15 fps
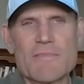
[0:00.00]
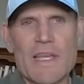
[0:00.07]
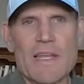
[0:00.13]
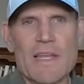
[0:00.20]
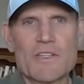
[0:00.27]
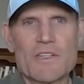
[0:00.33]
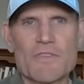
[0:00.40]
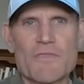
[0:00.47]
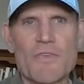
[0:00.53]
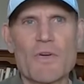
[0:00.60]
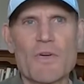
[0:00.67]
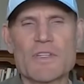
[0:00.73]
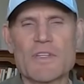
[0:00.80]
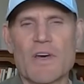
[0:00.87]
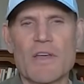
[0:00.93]
let's just
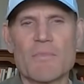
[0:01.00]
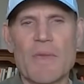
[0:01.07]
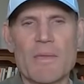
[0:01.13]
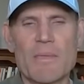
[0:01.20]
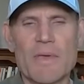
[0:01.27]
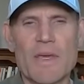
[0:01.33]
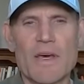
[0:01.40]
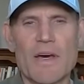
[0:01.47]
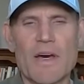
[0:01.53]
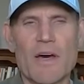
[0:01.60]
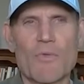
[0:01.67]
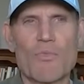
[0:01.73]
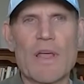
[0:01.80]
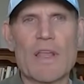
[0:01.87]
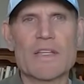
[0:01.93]
focus on maybe a
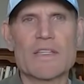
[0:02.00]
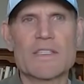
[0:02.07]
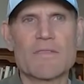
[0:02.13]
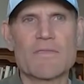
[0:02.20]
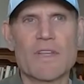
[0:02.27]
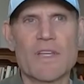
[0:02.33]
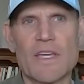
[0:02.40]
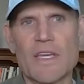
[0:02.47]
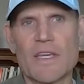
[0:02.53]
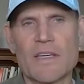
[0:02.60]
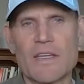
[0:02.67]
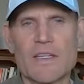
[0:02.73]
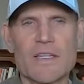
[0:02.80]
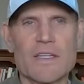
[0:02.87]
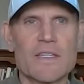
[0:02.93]
relatively,
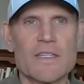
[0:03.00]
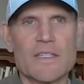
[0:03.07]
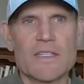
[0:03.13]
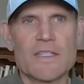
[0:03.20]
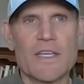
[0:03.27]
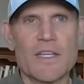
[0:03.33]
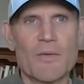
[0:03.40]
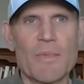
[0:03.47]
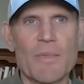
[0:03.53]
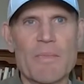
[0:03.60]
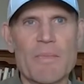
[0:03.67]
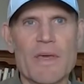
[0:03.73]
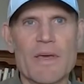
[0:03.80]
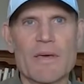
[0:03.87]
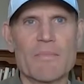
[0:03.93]

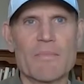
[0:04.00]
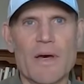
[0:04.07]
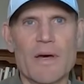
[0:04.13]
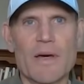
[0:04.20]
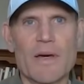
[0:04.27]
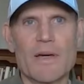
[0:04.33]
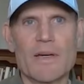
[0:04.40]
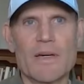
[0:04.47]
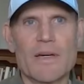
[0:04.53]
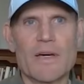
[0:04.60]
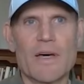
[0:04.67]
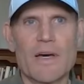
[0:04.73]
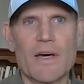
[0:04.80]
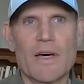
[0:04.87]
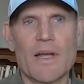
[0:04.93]
maybe a
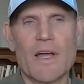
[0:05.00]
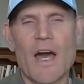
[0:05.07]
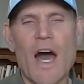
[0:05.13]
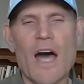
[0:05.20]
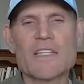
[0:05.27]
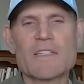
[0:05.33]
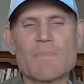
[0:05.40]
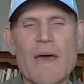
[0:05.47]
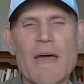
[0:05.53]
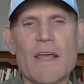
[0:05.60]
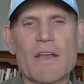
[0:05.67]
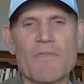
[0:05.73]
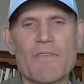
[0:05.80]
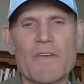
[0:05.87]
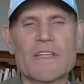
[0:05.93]

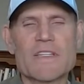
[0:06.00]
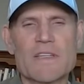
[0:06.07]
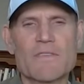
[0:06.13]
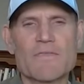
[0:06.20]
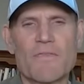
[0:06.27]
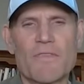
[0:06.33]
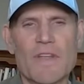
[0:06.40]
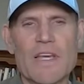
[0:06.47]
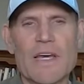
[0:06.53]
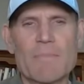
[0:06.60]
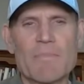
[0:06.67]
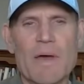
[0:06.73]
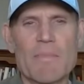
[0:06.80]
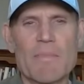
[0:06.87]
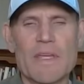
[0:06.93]
cosmetic fix and flip.
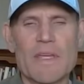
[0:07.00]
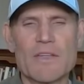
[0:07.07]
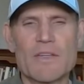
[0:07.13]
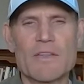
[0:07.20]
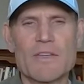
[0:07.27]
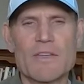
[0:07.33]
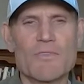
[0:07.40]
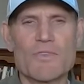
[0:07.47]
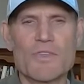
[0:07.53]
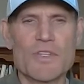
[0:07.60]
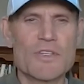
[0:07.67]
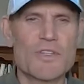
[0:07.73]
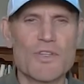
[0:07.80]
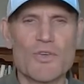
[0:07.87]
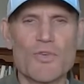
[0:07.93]
I mean, do you
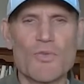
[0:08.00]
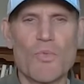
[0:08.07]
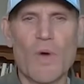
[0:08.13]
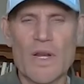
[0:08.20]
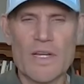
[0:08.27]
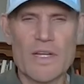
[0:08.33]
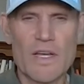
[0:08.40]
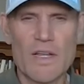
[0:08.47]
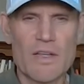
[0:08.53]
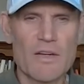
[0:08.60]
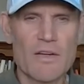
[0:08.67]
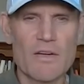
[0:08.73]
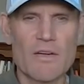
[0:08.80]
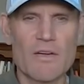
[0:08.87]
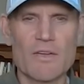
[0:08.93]
just do one color,
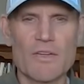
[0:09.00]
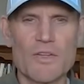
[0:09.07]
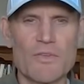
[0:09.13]
or